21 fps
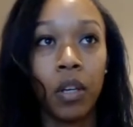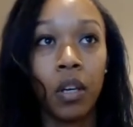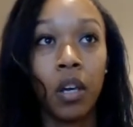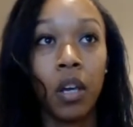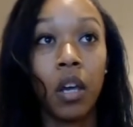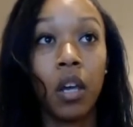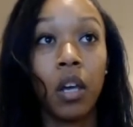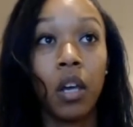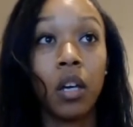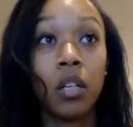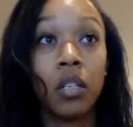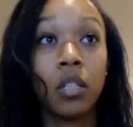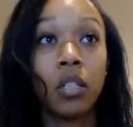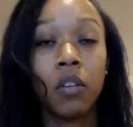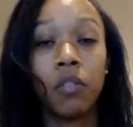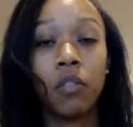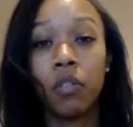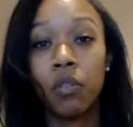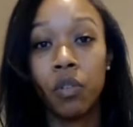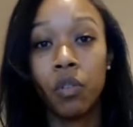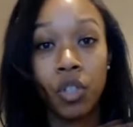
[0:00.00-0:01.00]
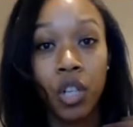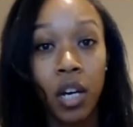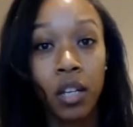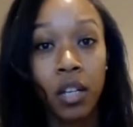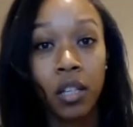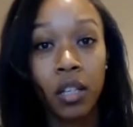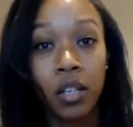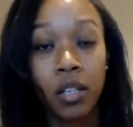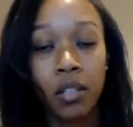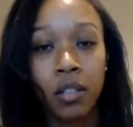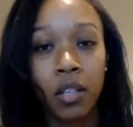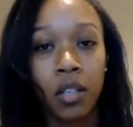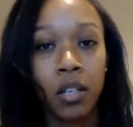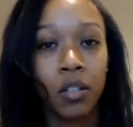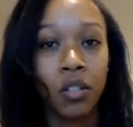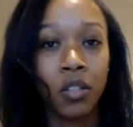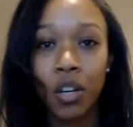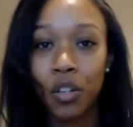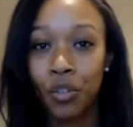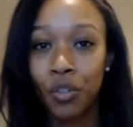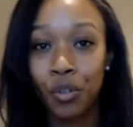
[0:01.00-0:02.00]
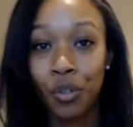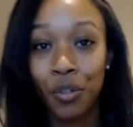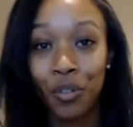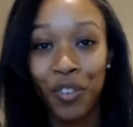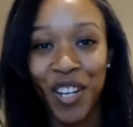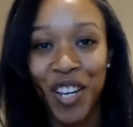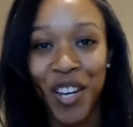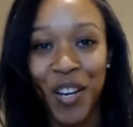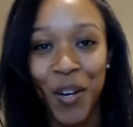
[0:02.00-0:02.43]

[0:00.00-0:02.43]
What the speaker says: And if you reject this, then it's not true for you.